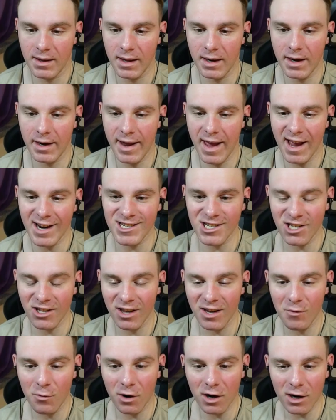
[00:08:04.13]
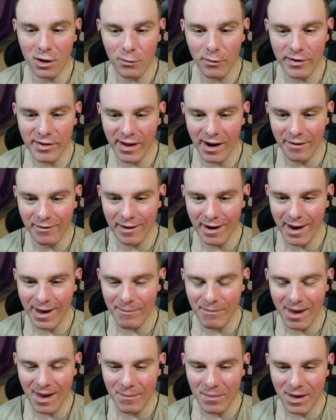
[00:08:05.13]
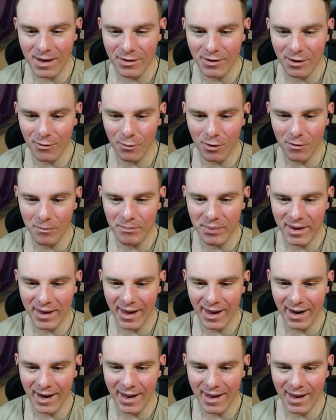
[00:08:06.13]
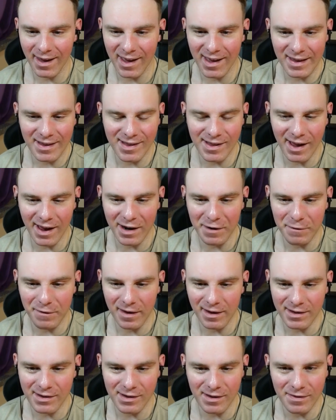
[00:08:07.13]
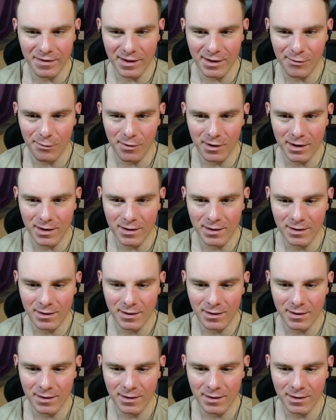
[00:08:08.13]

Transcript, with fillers: Did it actually work? Was I right? Maybe there won't be any uh, side effects on this one?